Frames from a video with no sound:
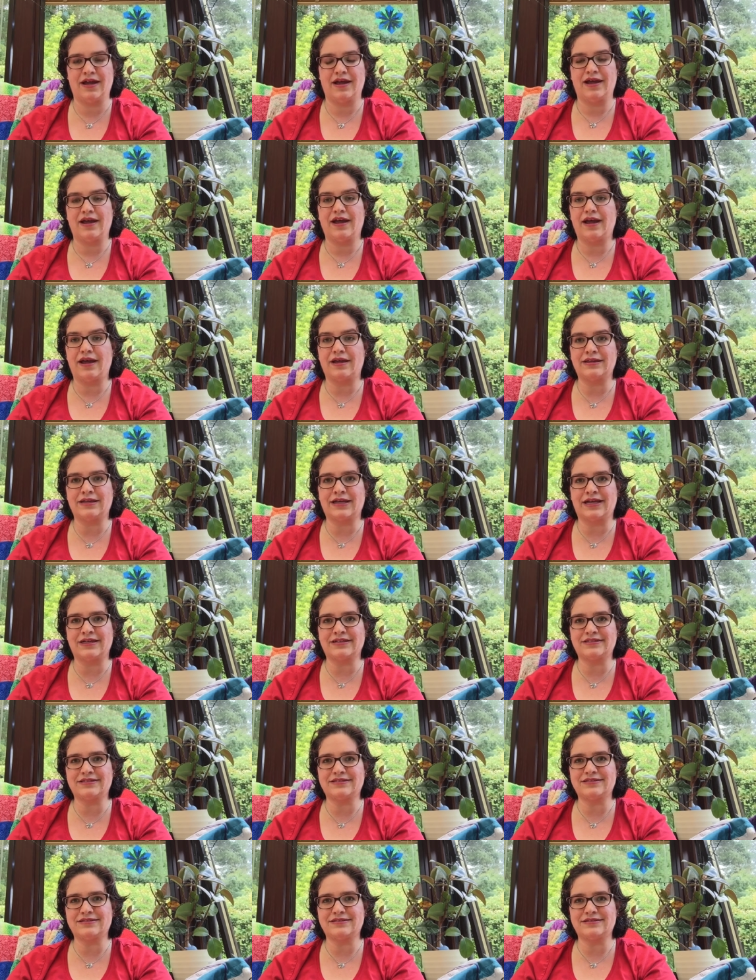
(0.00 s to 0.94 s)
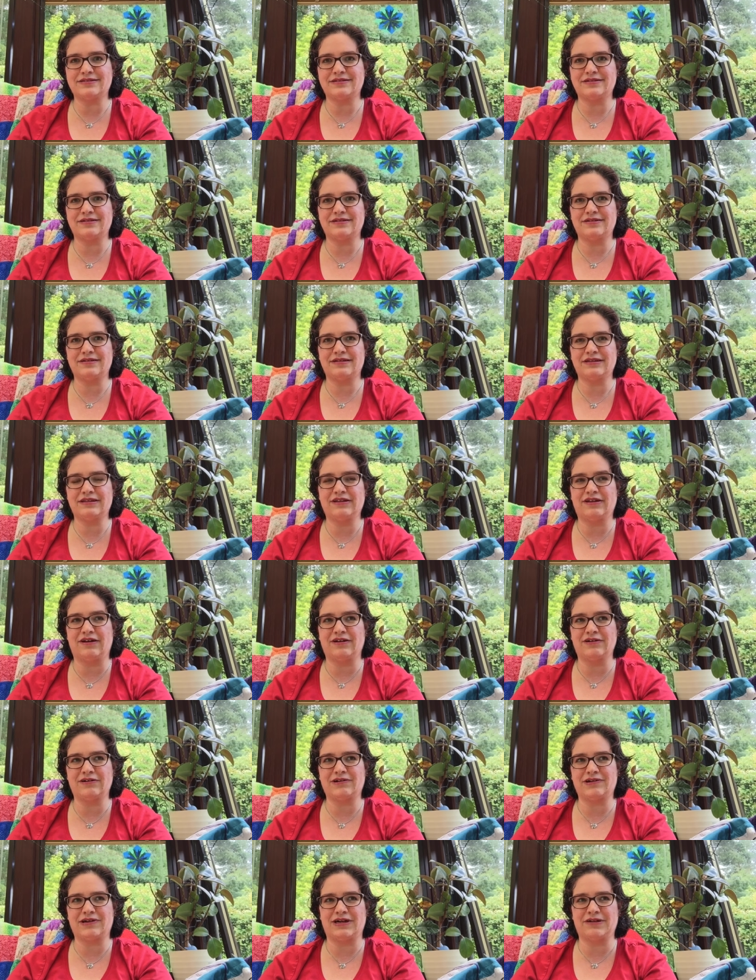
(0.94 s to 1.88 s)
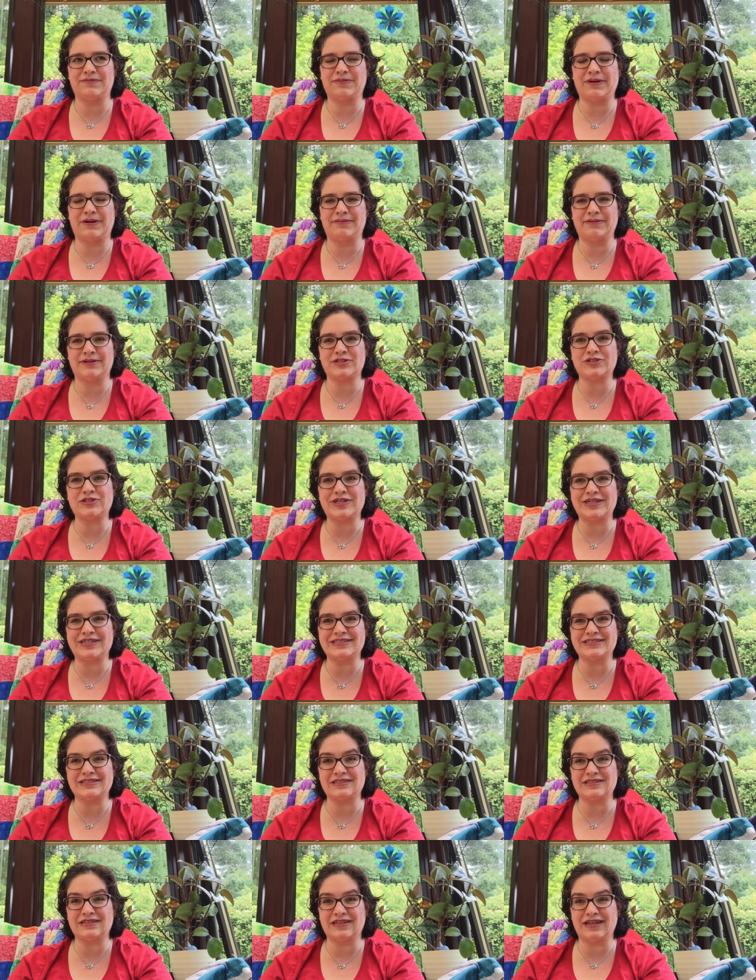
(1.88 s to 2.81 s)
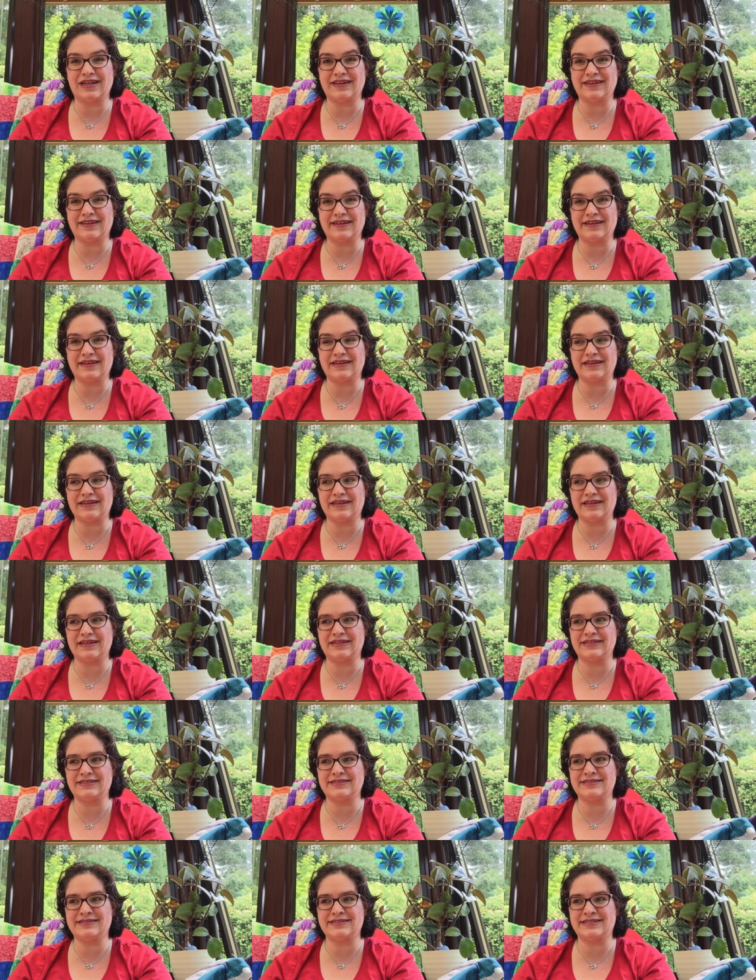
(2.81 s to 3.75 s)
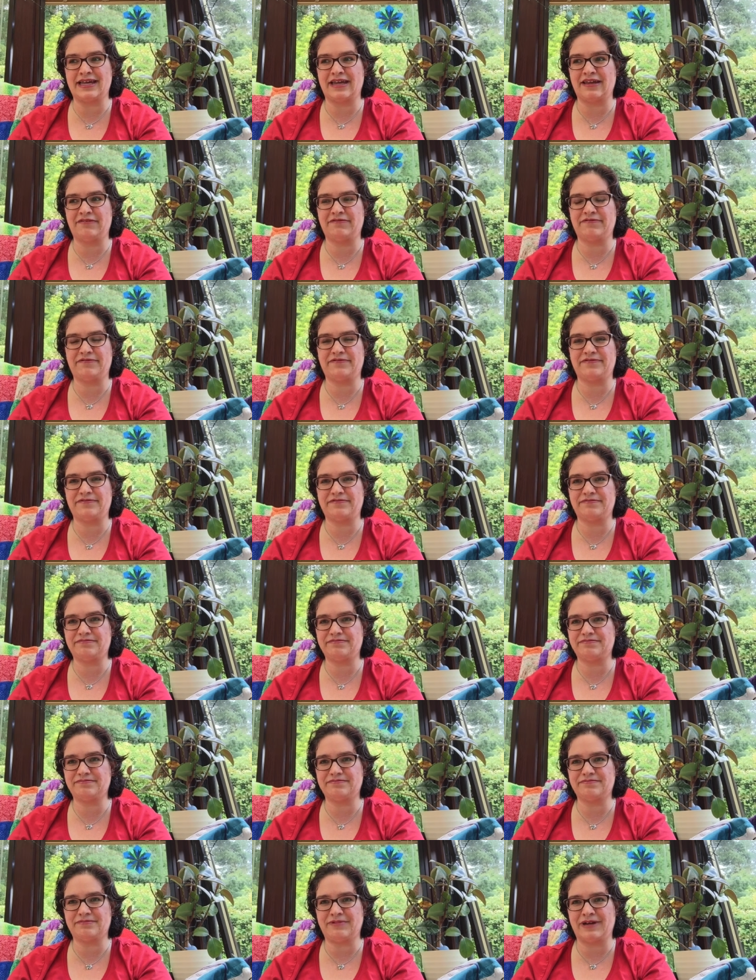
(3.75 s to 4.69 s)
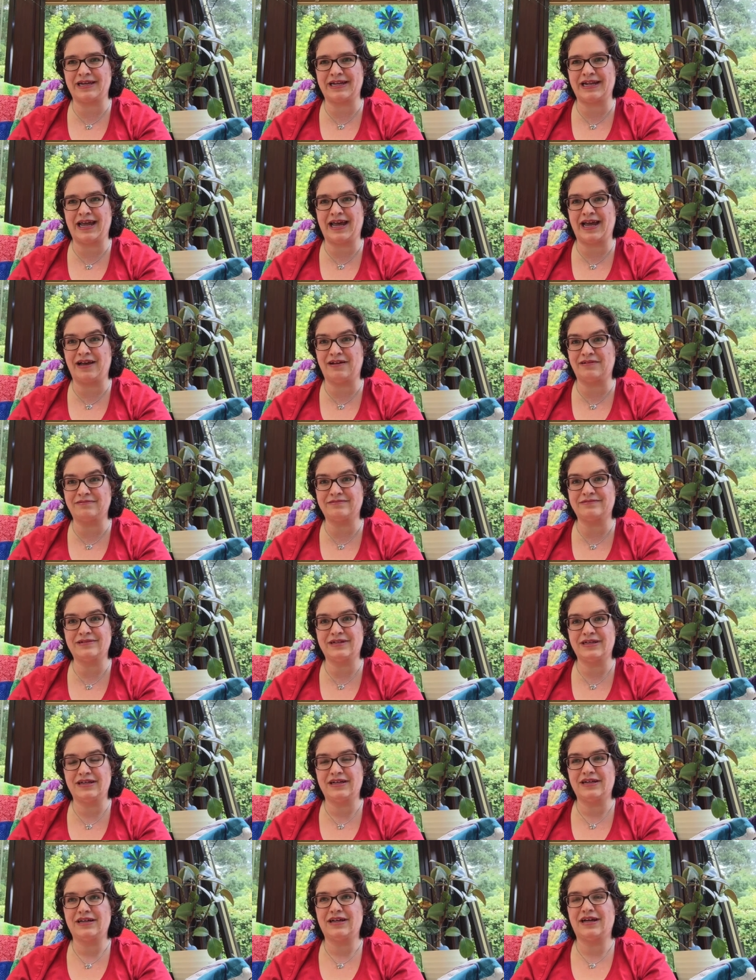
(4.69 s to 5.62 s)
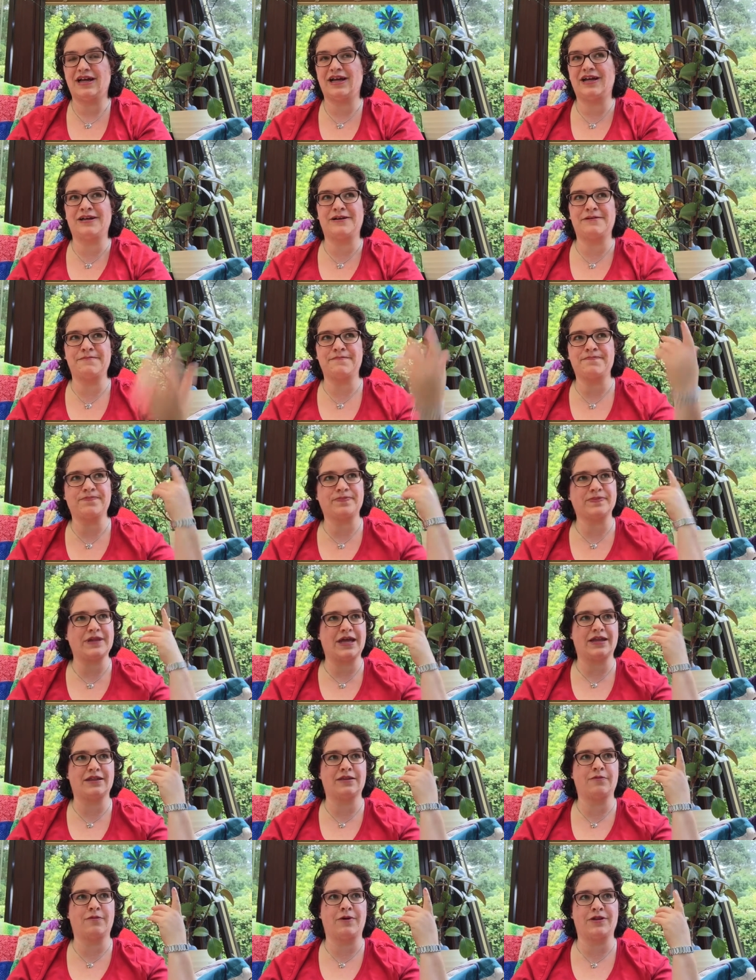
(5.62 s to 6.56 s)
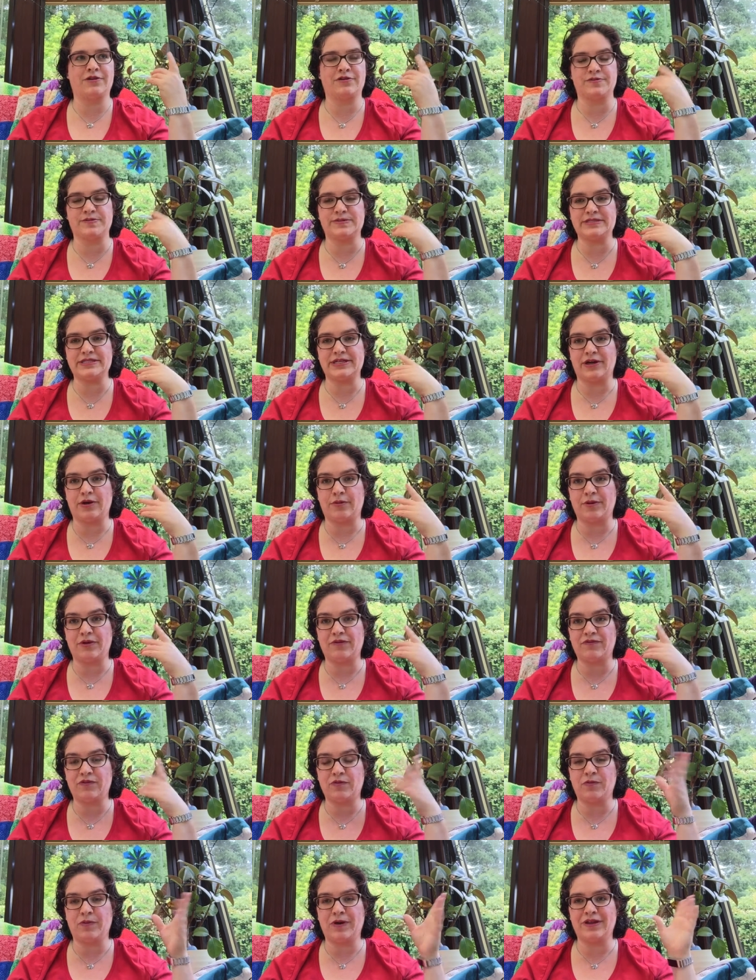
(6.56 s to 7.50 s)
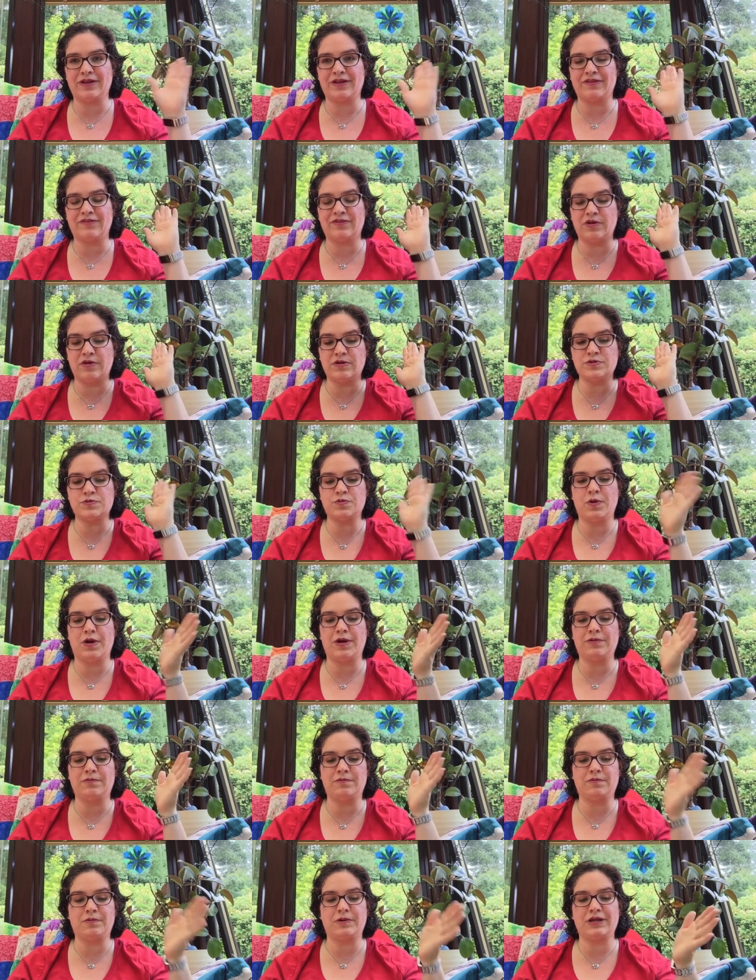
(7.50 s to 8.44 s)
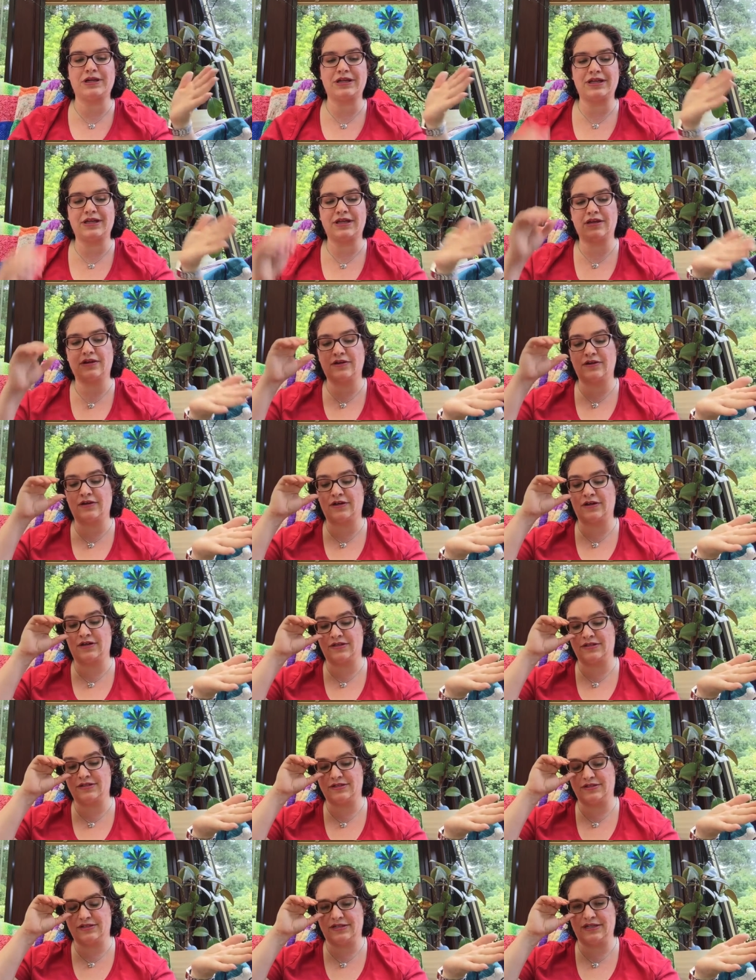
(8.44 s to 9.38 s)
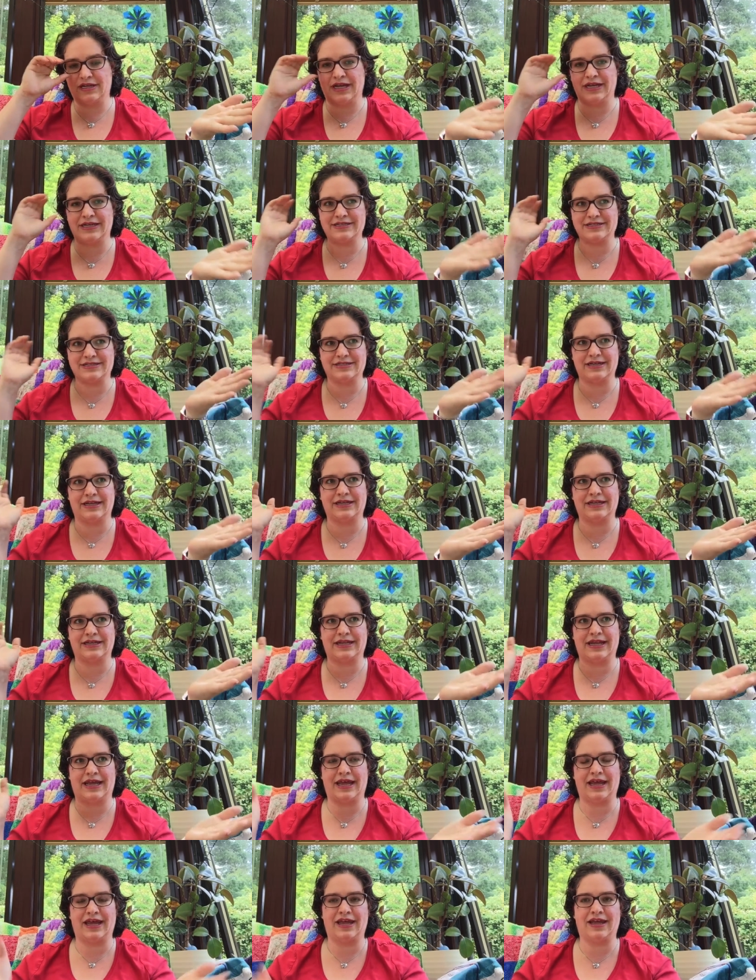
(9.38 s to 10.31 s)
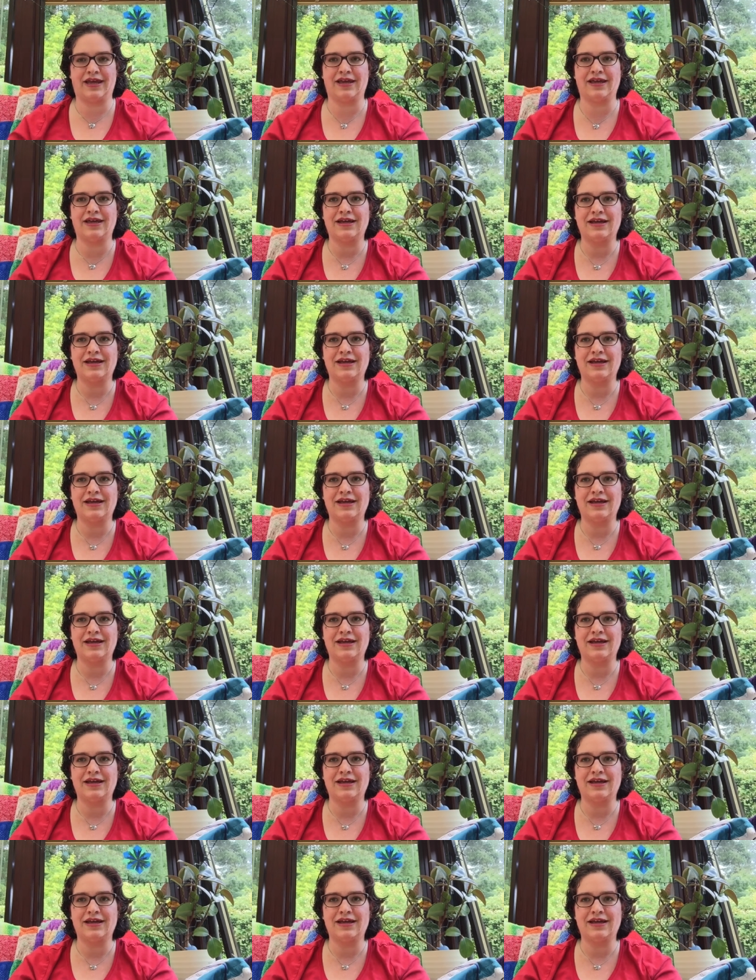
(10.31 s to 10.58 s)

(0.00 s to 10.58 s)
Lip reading: and that's longer on public transit than I think is safe right now. That and the weather's been terrible. If there was one really good, nice sunny day